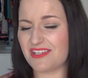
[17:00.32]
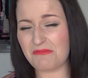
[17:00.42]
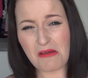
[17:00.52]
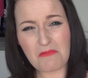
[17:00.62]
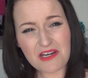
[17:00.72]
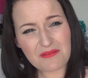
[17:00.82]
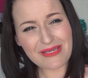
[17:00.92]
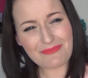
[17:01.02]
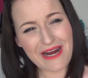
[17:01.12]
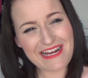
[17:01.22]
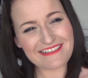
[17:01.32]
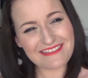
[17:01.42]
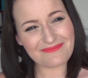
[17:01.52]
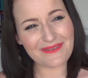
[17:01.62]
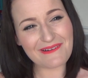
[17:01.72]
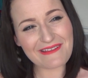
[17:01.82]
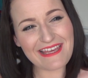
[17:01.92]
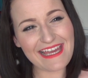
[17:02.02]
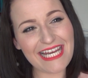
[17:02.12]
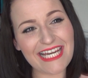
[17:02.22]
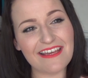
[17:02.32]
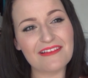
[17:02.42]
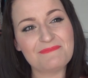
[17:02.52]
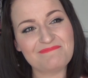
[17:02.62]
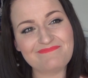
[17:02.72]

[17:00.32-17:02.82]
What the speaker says: Do I want to be pregnant by then?